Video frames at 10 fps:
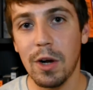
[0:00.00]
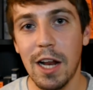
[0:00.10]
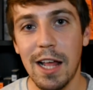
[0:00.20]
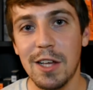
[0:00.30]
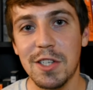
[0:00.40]
One
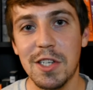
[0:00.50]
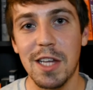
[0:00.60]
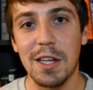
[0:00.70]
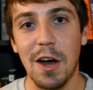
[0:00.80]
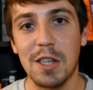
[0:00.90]
analysis
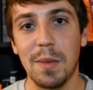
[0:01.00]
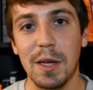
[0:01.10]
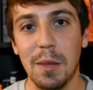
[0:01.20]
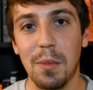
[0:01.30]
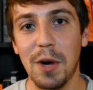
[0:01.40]
that talks
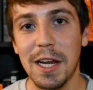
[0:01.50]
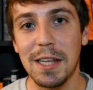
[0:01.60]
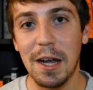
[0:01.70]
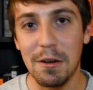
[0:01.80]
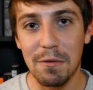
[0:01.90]
about the
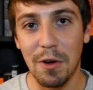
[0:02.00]
breakdown of